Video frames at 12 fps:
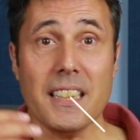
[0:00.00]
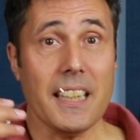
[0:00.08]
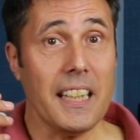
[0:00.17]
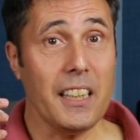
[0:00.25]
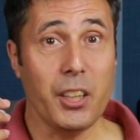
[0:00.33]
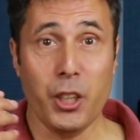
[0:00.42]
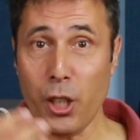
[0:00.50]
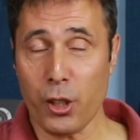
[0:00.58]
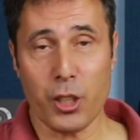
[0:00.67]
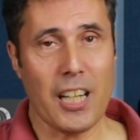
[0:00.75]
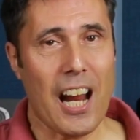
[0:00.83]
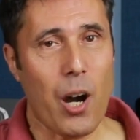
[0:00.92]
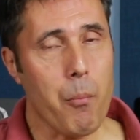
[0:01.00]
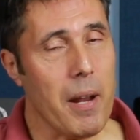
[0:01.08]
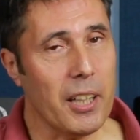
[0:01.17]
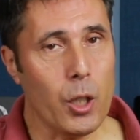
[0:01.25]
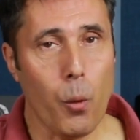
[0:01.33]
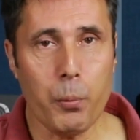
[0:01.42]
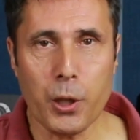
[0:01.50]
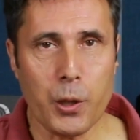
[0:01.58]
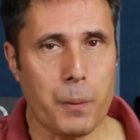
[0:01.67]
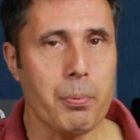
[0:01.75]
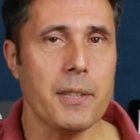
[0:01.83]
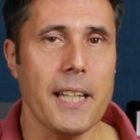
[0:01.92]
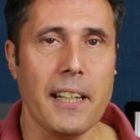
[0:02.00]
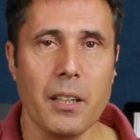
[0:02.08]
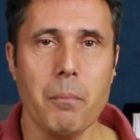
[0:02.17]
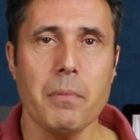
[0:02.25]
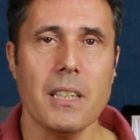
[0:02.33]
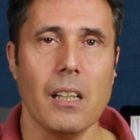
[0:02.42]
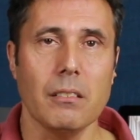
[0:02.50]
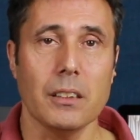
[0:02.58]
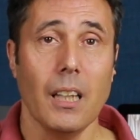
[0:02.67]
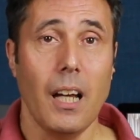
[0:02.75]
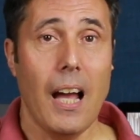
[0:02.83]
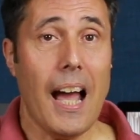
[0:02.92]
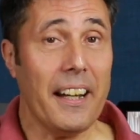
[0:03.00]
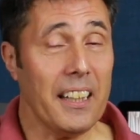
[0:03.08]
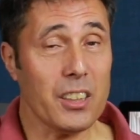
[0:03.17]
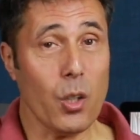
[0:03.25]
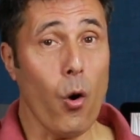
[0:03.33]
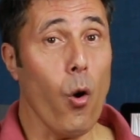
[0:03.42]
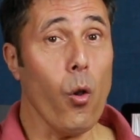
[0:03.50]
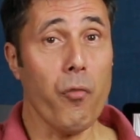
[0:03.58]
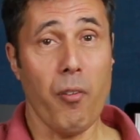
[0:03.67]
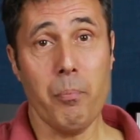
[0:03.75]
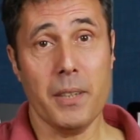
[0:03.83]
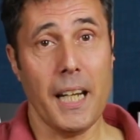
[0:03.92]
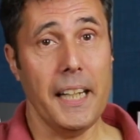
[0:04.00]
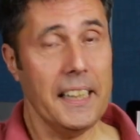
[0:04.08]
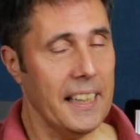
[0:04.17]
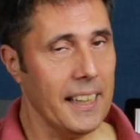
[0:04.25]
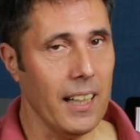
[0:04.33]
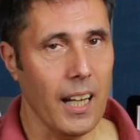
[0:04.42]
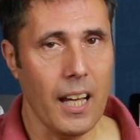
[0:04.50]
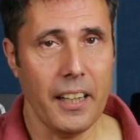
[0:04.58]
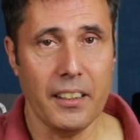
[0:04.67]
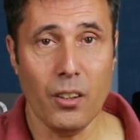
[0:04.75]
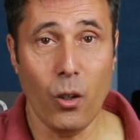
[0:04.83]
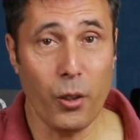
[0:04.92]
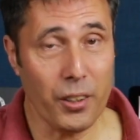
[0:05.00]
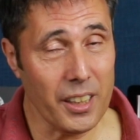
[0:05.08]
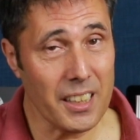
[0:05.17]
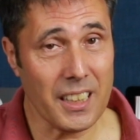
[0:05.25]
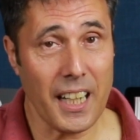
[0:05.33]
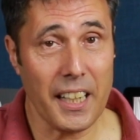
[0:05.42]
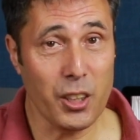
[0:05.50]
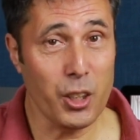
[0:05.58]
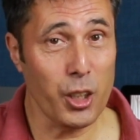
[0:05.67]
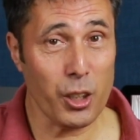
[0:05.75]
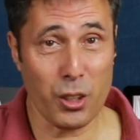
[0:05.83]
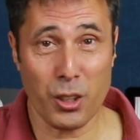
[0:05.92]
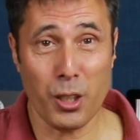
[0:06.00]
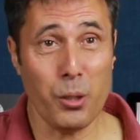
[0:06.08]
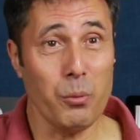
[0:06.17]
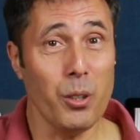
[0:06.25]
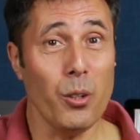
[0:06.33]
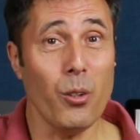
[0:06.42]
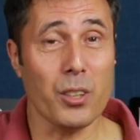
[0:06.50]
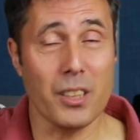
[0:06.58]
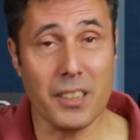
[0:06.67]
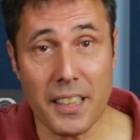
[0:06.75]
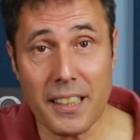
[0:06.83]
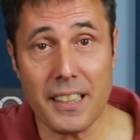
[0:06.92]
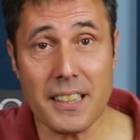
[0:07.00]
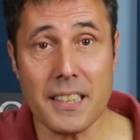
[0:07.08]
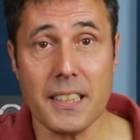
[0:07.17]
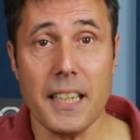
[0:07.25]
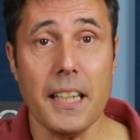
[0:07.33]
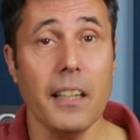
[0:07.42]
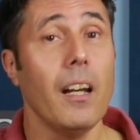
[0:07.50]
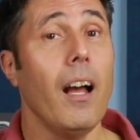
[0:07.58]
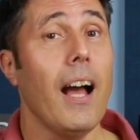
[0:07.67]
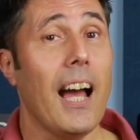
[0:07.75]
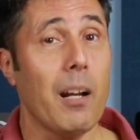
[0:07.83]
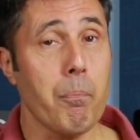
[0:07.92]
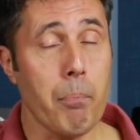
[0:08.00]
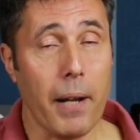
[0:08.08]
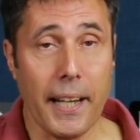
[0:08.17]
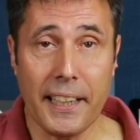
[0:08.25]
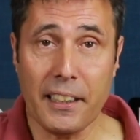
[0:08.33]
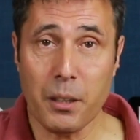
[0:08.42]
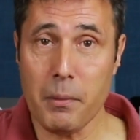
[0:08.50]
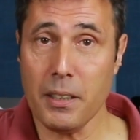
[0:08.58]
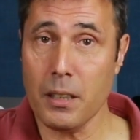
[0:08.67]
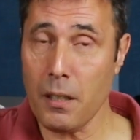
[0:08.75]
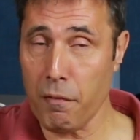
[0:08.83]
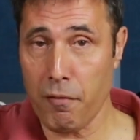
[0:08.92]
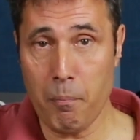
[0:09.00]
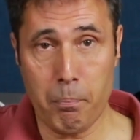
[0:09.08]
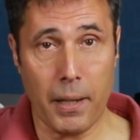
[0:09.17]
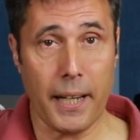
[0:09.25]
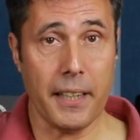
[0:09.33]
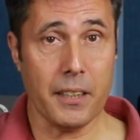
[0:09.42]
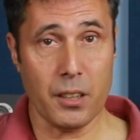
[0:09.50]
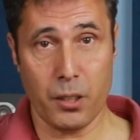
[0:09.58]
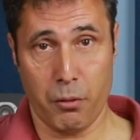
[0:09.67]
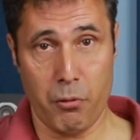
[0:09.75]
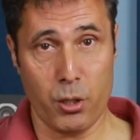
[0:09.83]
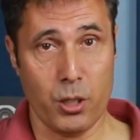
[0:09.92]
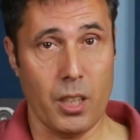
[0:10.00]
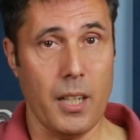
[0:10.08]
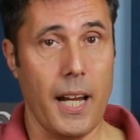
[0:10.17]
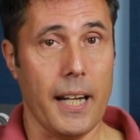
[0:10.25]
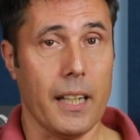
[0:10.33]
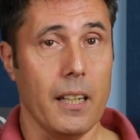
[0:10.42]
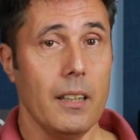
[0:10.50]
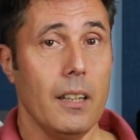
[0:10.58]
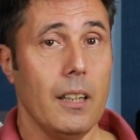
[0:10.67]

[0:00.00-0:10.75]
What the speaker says: see just how many options present themselves, and it's all from taking a line, or in this case just 2 notes, D and C, and playing them in different places across the neck.